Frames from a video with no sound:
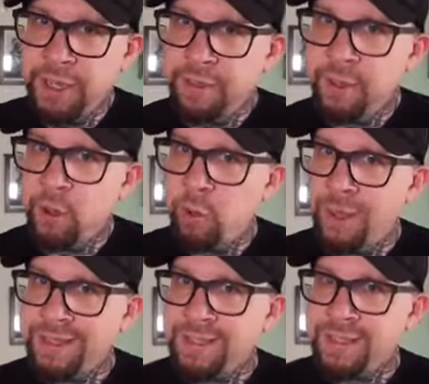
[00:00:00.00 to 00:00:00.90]
at the
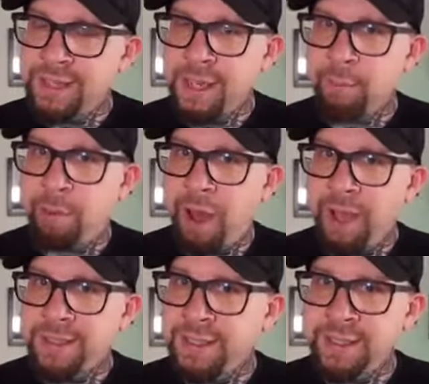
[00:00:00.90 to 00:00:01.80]
KWIT Stick
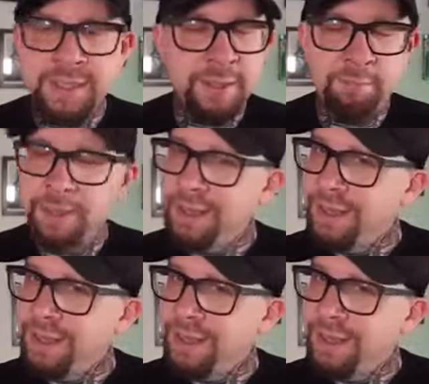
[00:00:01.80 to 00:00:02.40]
pod system.